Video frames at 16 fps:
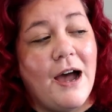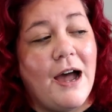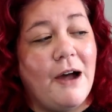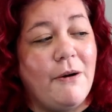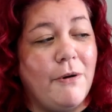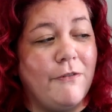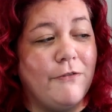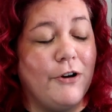
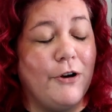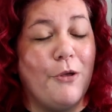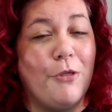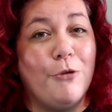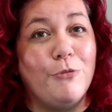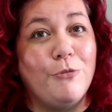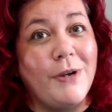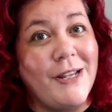However,
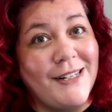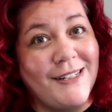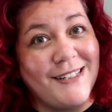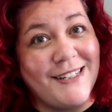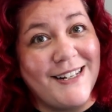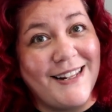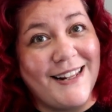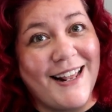the
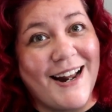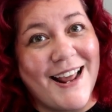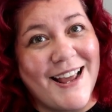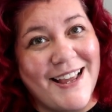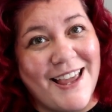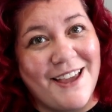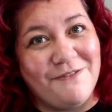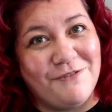reason that
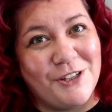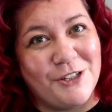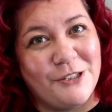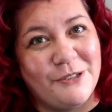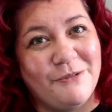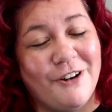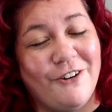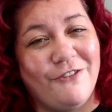I gave
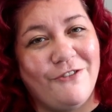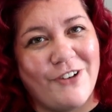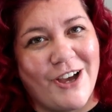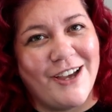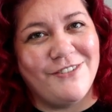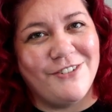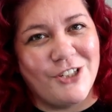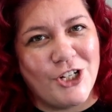this one
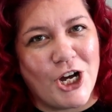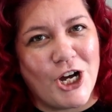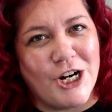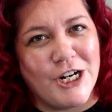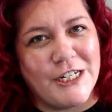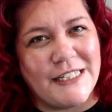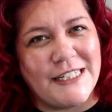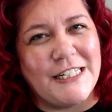five
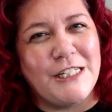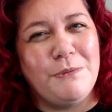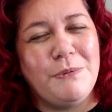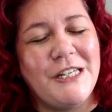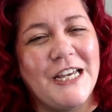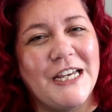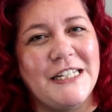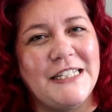stars is
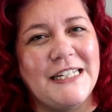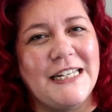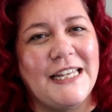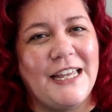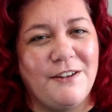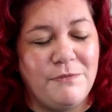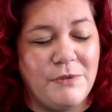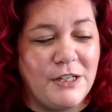because it
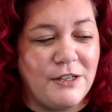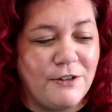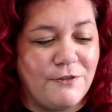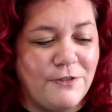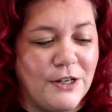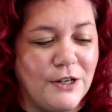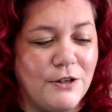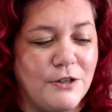gave me the
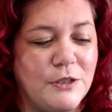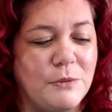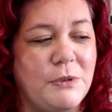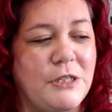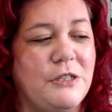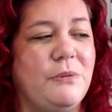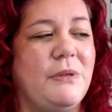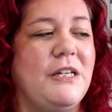feels
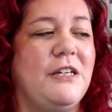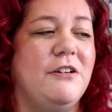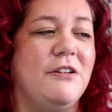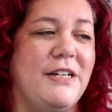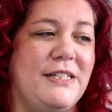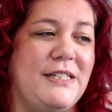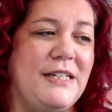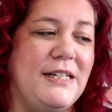between
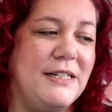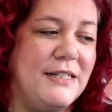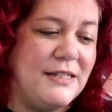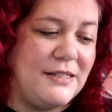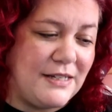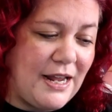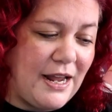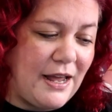Gracie
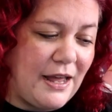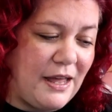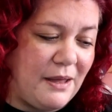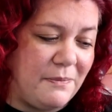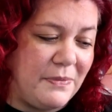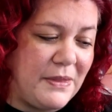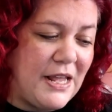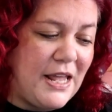and
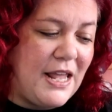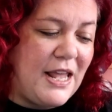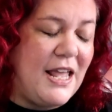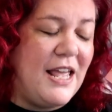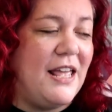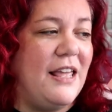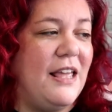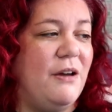Sam,
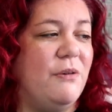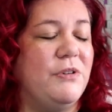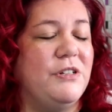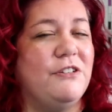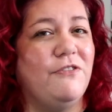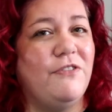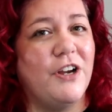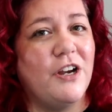it
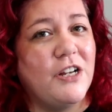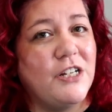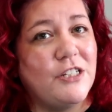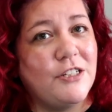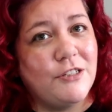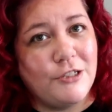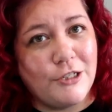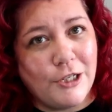was a very
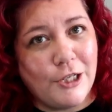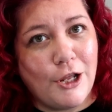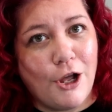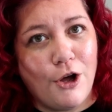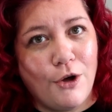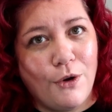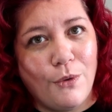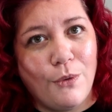
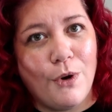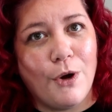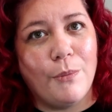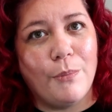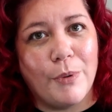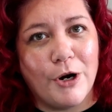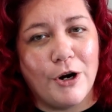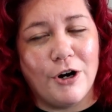
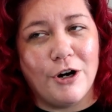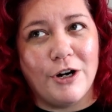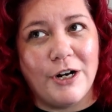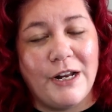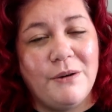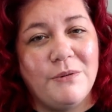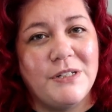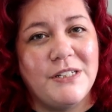slow
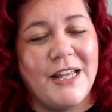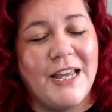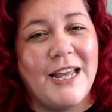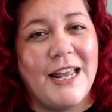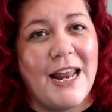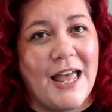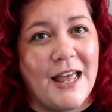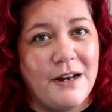burn. It was
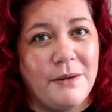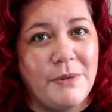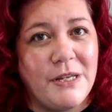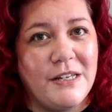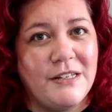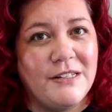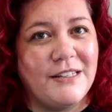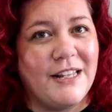like an
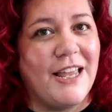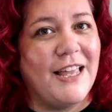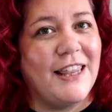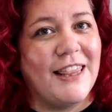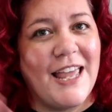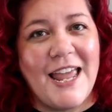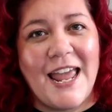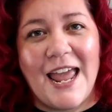enemy.
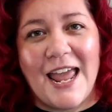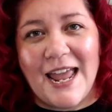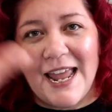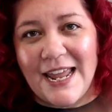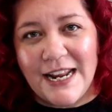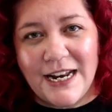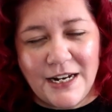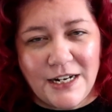Like they
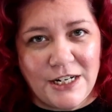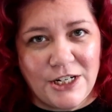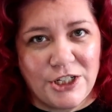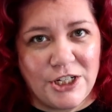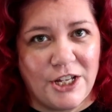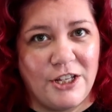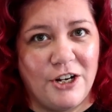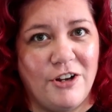hated
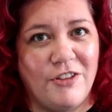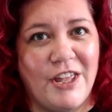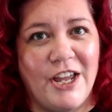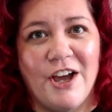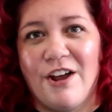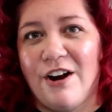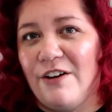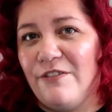each other. They
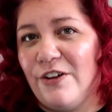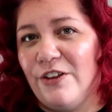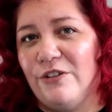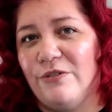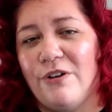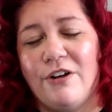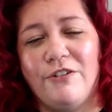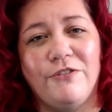got off on
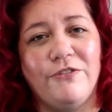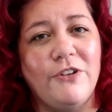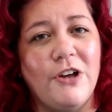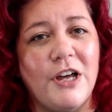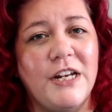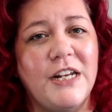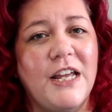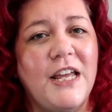the wrong
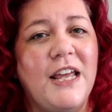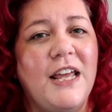foot.